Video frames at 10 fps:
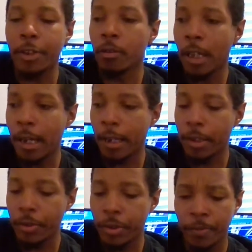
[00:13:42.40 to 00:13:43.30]
her
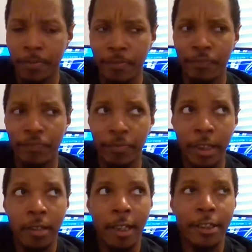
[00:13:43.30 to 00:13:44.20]
lines,
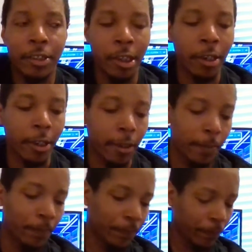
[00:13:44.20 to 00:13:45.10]
kind of like Sonny.
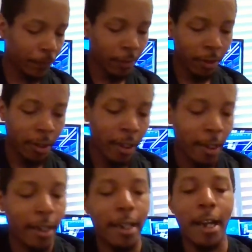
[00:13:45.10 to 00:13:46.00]

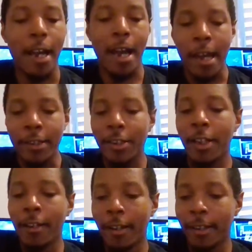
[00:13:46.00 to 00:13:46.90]
I
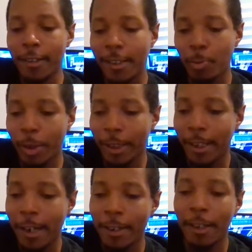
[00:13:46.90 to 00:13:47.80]
just want to
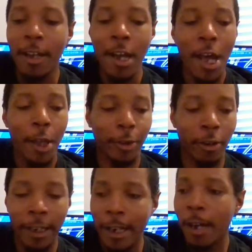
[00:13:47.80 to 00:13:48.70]
kind of
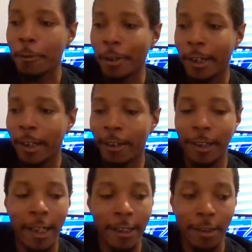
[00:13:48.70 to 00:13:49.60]
throw that out there
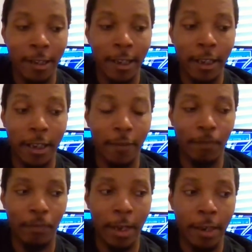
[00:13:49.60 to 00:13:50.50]
in case, like,
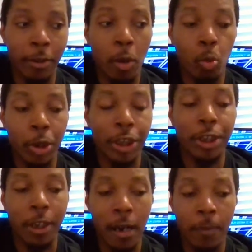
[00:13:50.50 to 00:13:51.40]
I don't know when
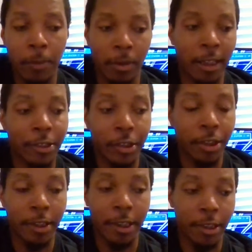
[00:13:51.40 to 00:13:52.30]
she's coming, but let's
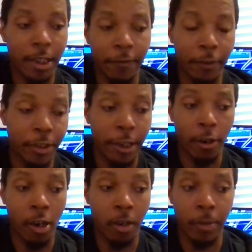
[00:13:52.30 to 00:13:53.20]
just sit there and say for the
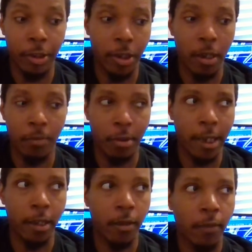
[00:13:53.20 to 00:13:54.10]
sake of argument, she comes
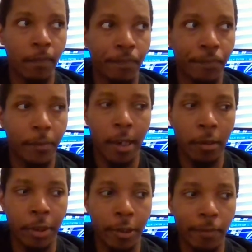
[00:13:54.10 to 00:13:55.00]
like,
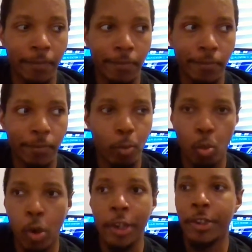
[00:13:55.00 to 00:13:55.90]
I don't know,
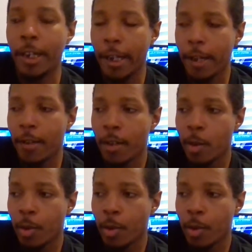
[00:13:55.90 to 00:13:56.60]
Wednesday.